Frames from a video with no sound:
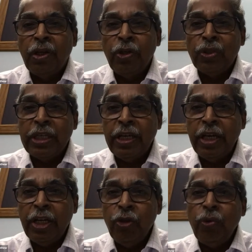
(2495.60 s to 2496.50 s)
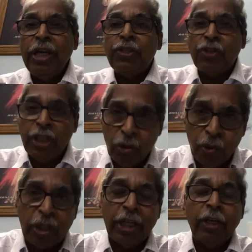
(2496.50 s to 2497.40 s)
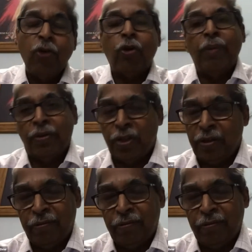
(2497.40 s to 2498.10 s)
you say you executed a document.